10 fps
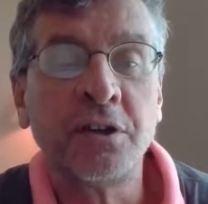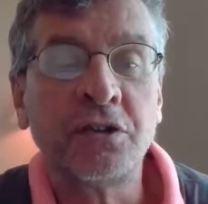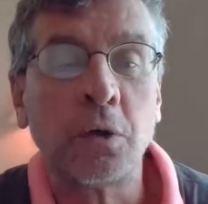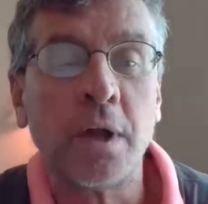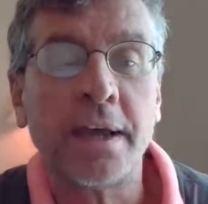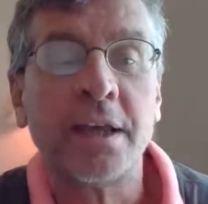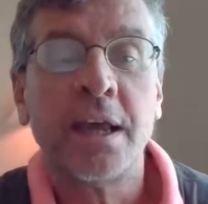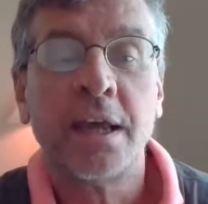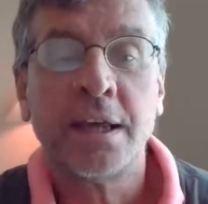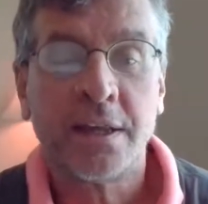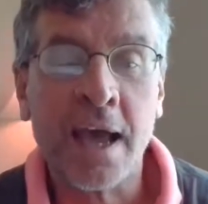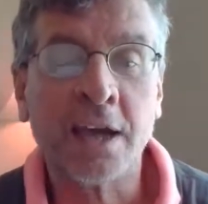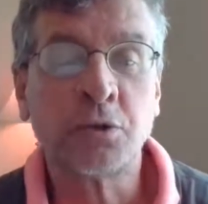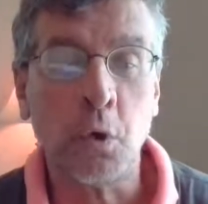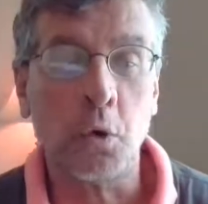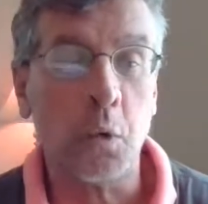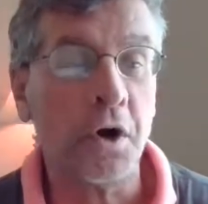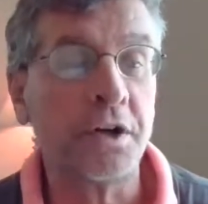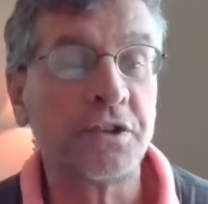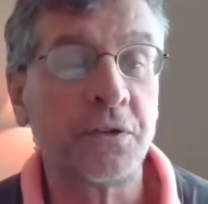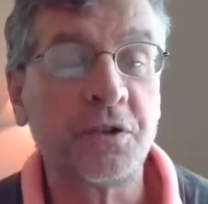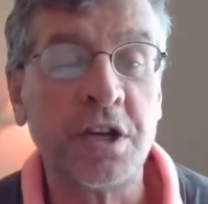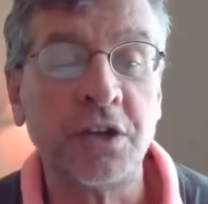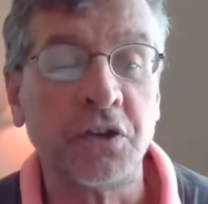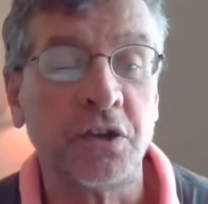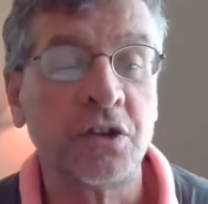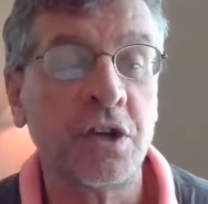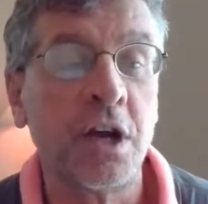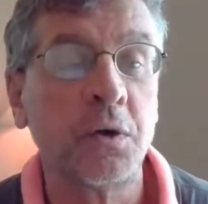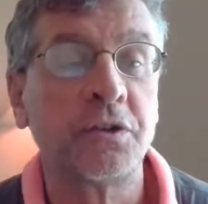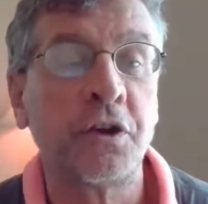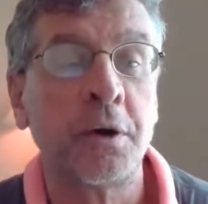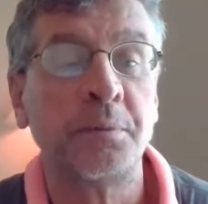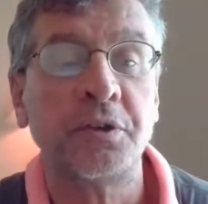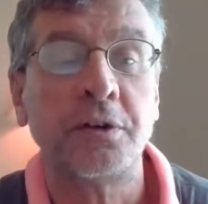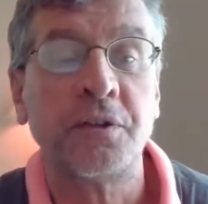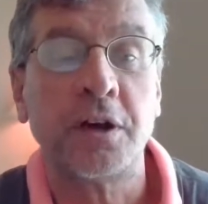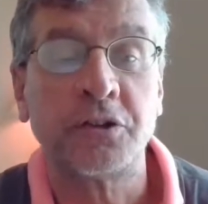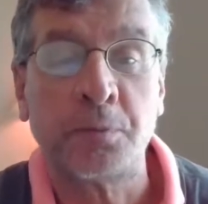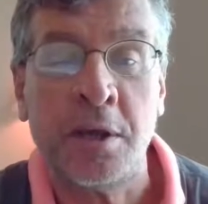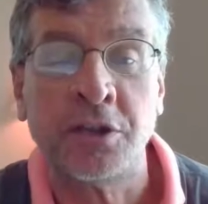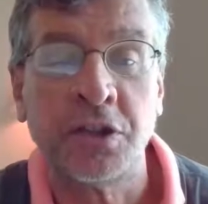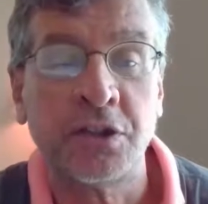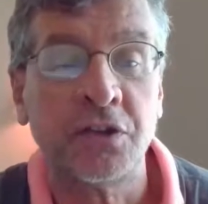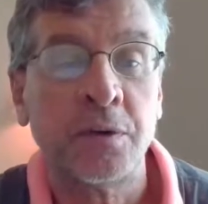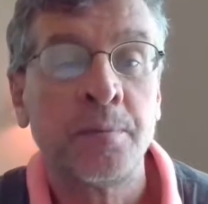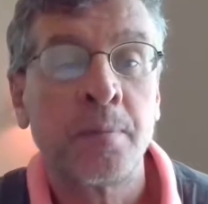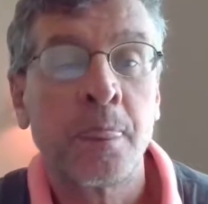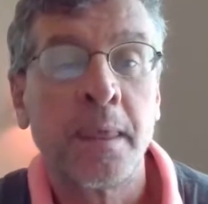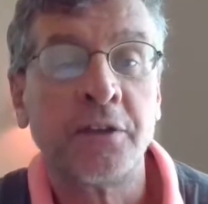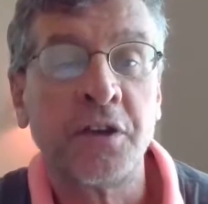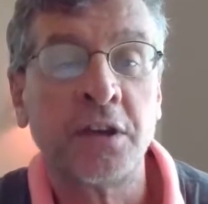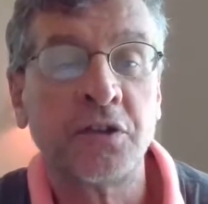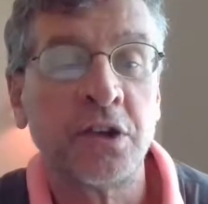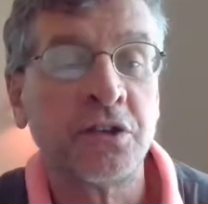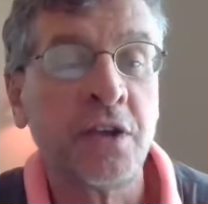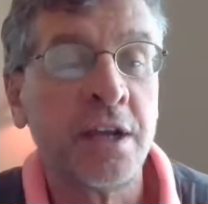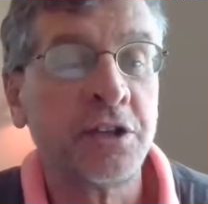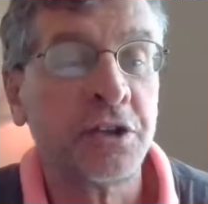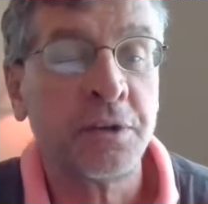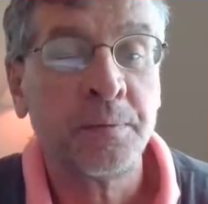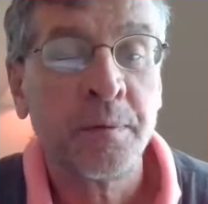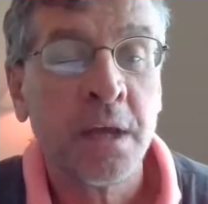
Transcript: So like the actual words of Jesus, in terms of speeches and things of this nature.